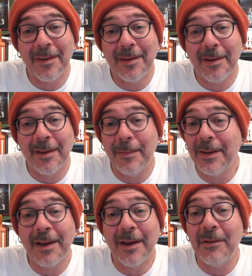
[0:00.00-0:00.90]
I
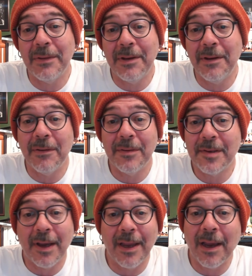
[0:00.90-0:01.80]
mean, God only knows.
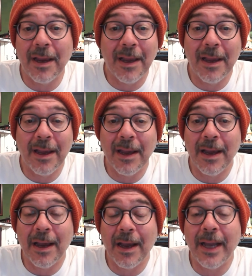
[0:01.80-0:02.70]
I, I,
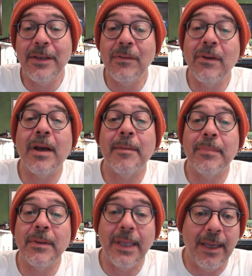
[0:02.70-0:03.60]
I do not
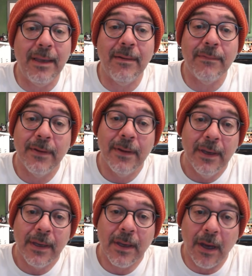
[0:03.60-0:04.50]
believe
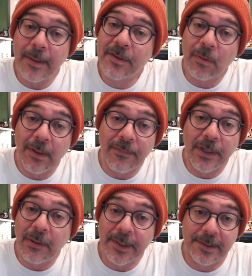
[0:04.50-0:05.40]
comics will ever
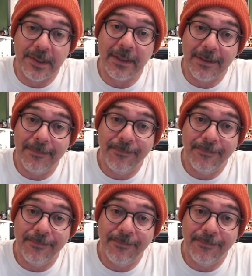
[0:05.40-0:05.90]
go extinct.